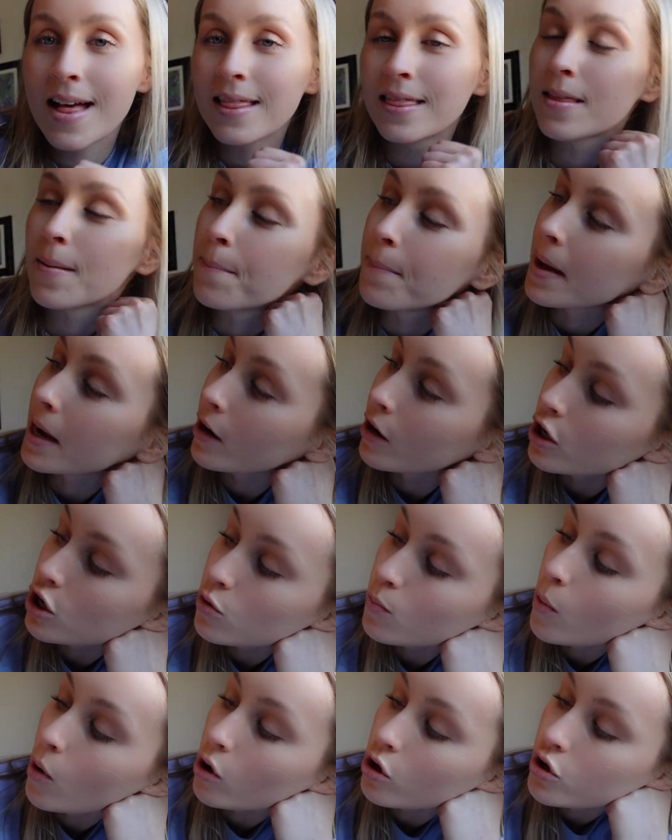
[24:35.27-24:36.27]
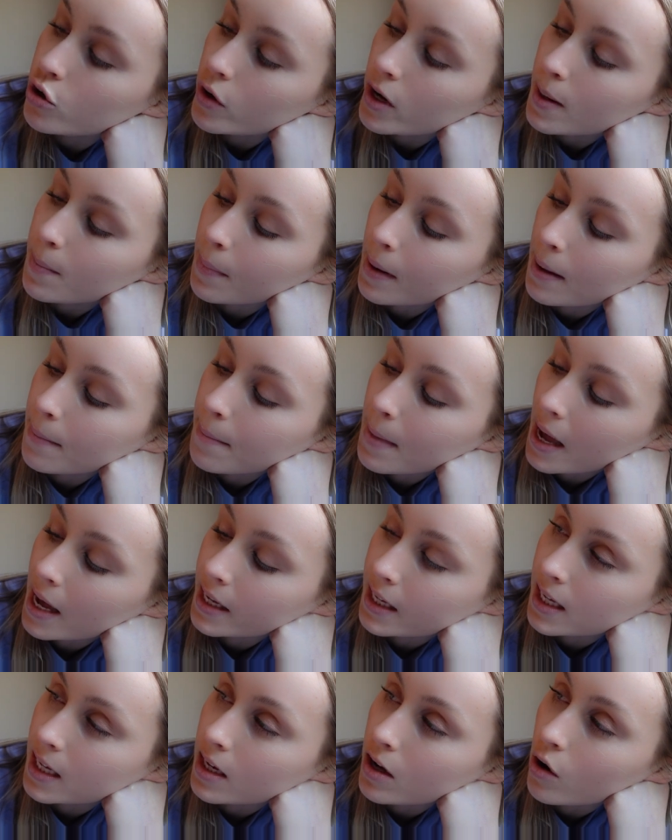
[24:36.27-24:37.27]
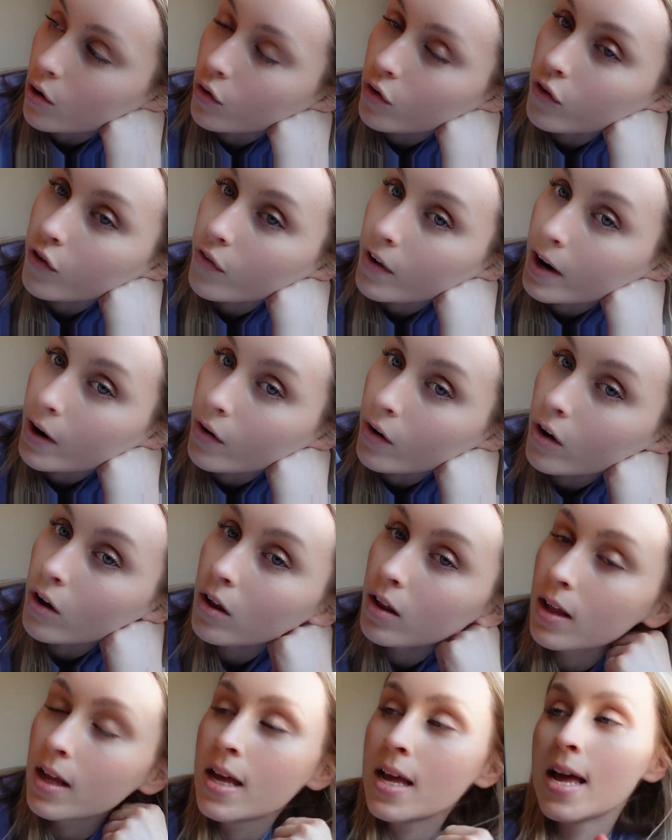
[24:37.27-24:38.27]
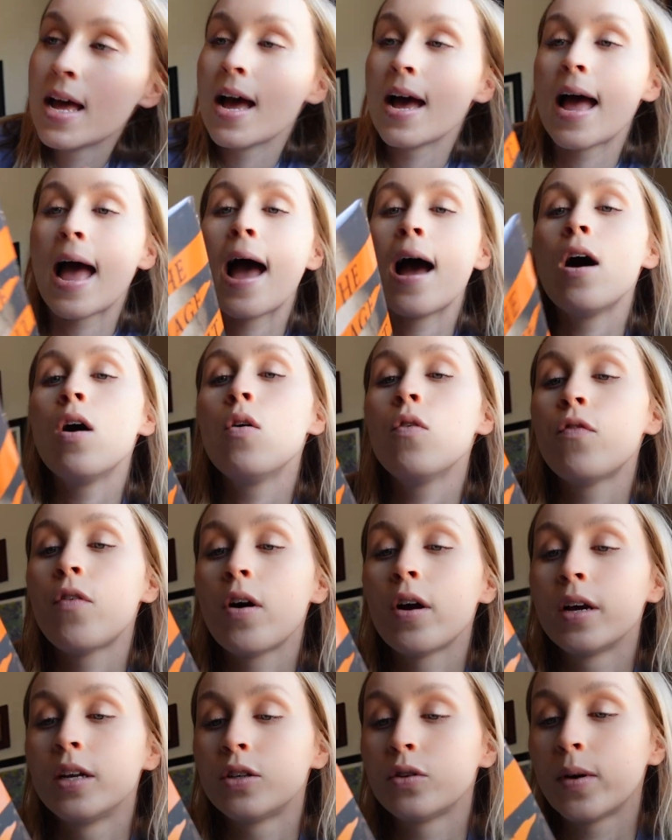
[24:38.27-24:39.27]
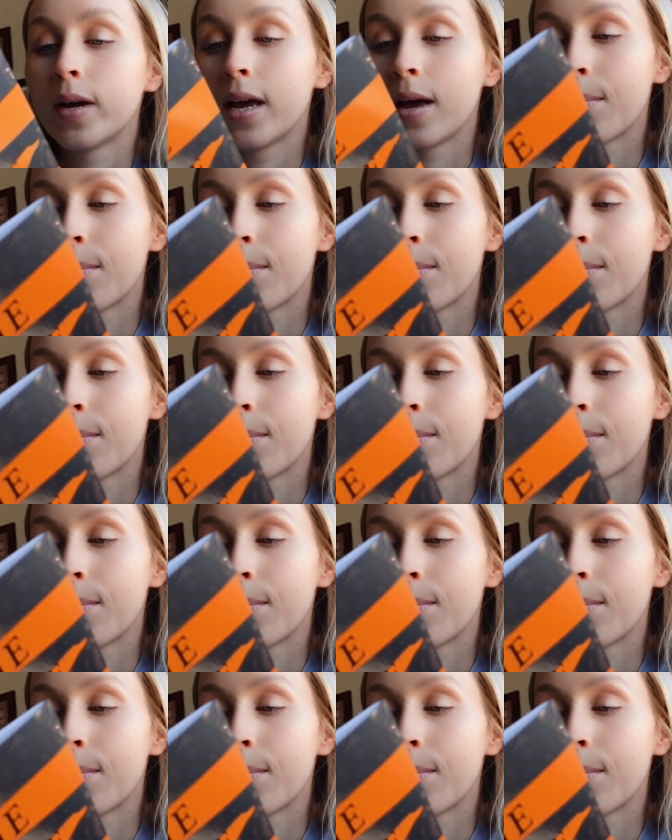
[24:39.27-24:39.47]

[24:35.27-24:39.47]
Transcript: The Marriage Portrait by Maggie O'Farrell. How far into it